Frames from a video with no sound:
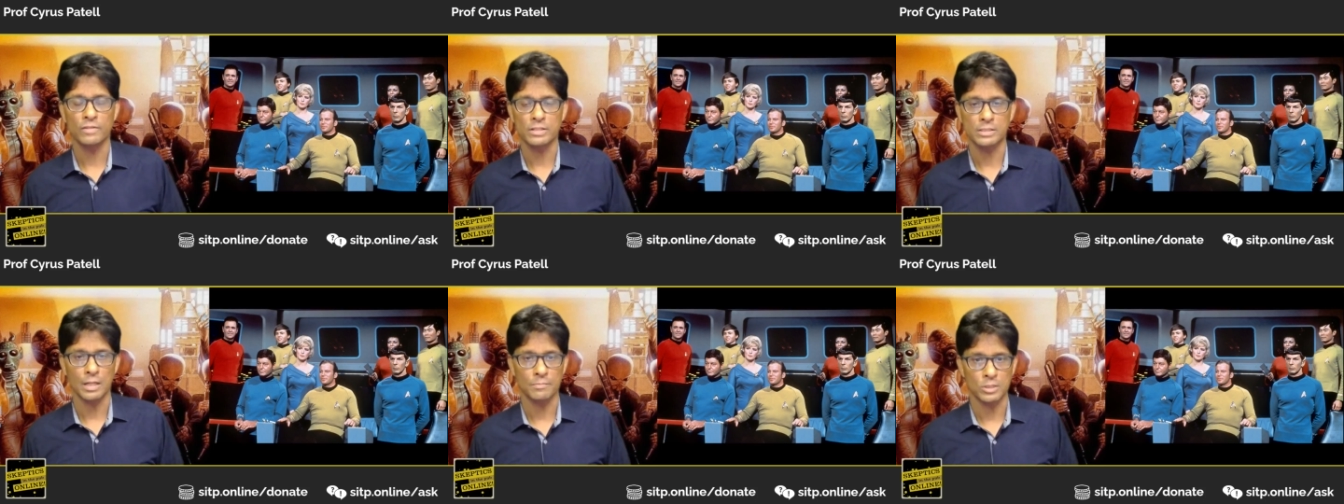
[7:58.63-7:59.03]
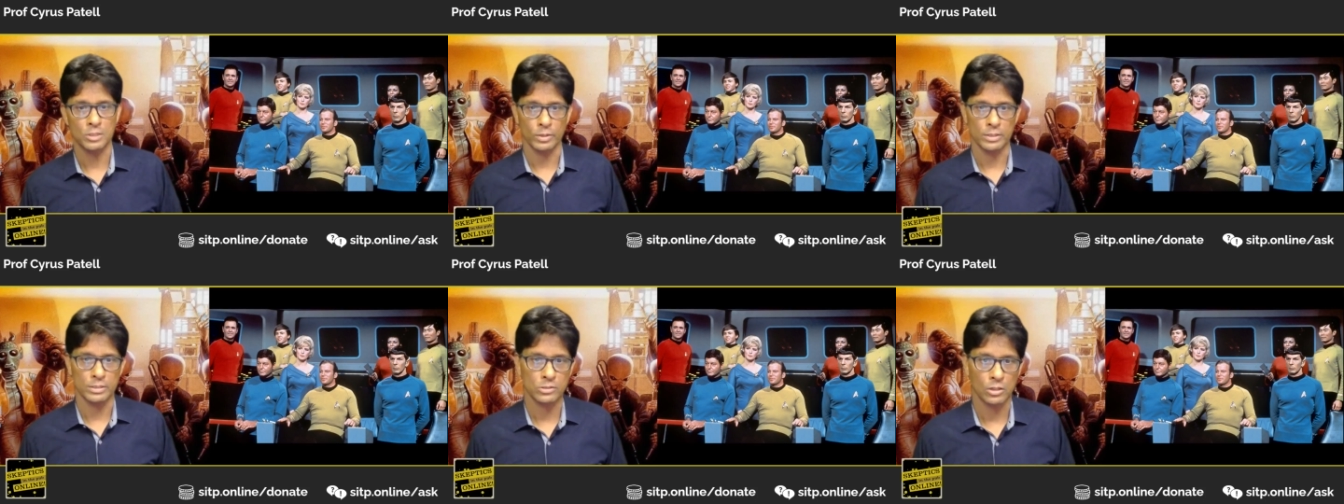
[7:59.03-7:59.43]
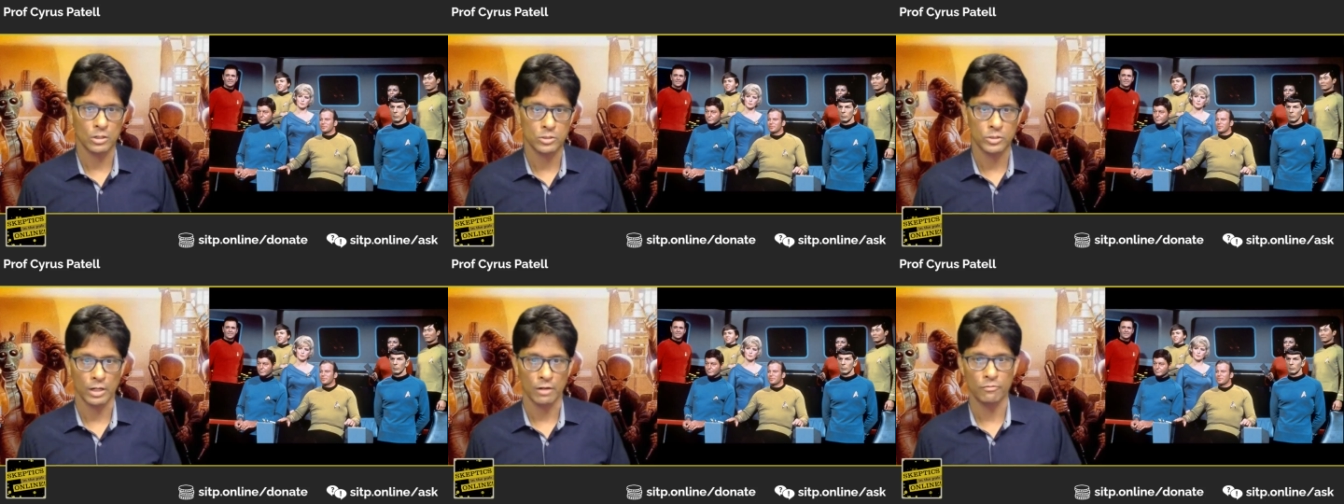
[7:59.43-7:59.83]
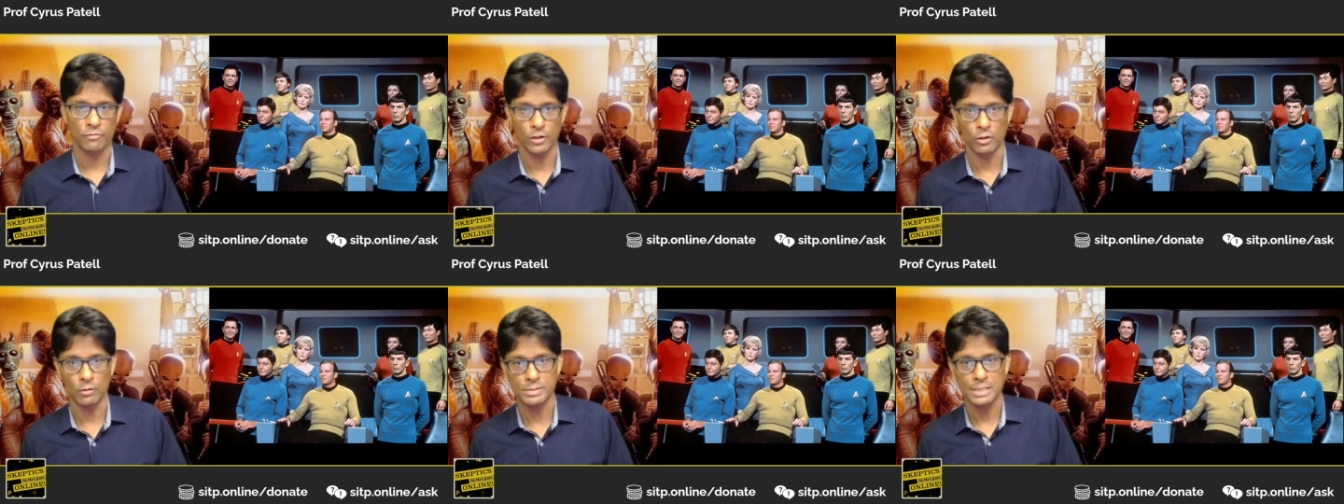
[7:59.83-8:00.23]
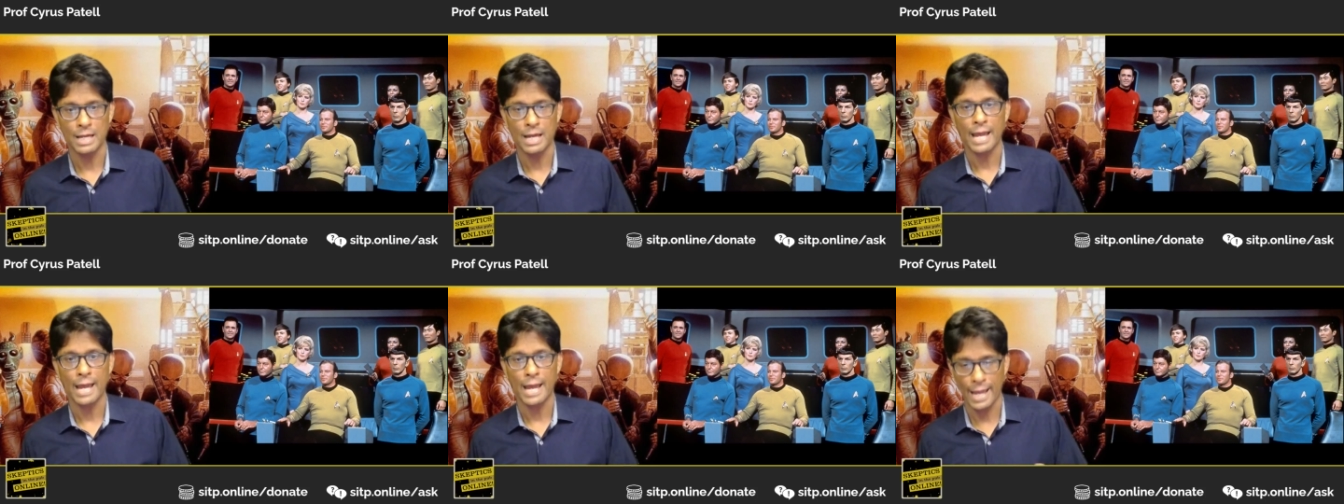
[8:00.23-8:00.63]
subsequent Star Trek films
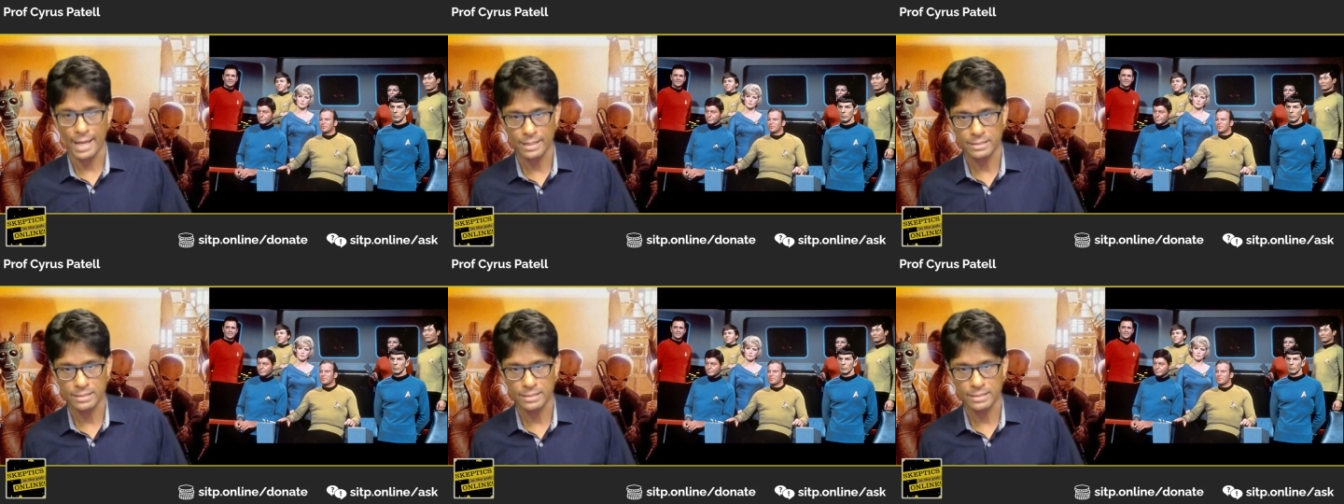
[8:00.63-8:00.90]
and